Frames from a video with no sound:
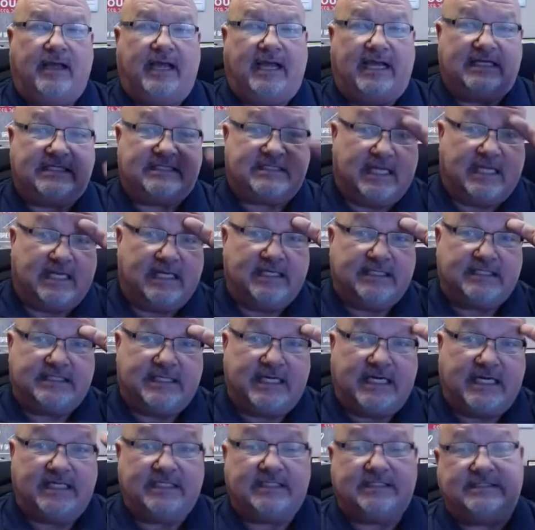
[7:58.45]
ask that
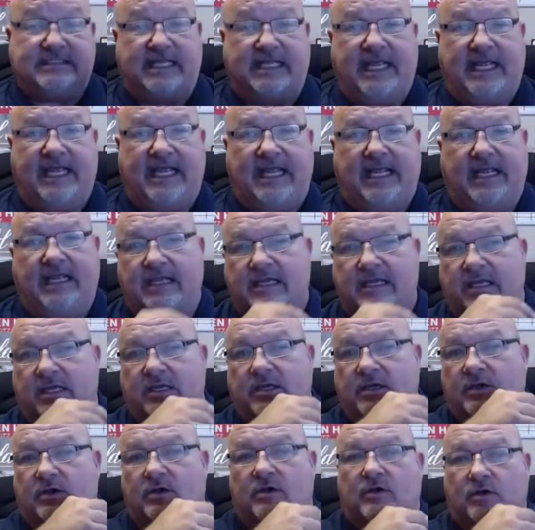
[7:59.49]
listing agent, say, hey,
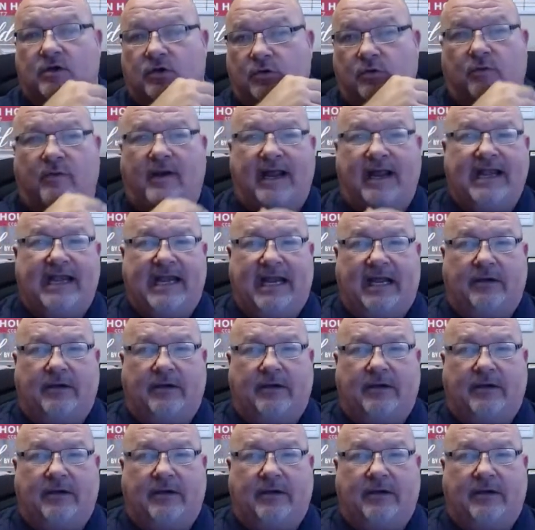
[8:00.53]
who right